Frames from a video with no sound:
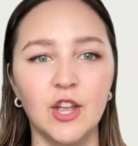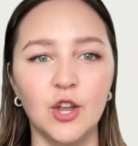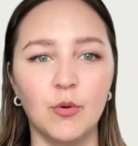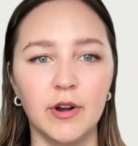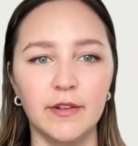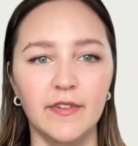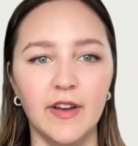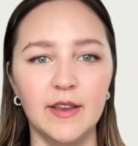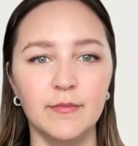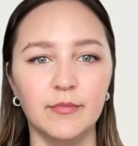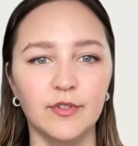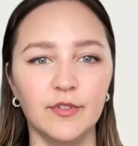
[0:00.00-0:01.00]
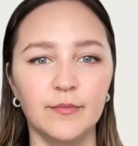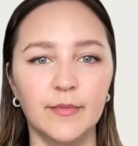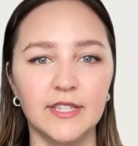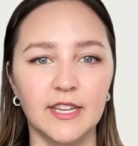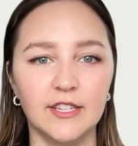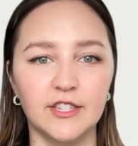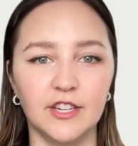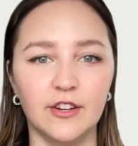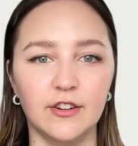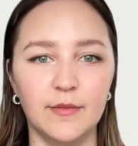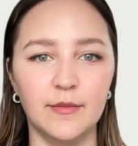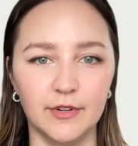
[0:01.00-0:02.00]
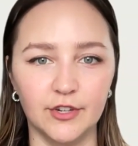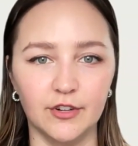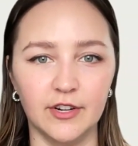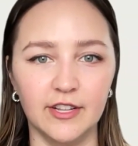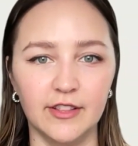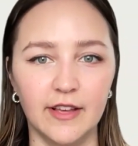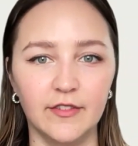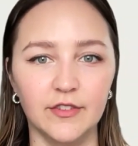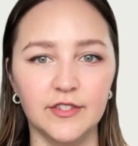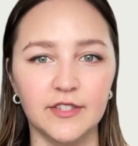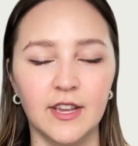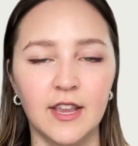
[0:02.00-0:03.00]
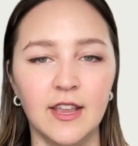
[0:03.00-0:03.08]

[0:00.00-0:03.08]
quantify improvements in security maturity levels,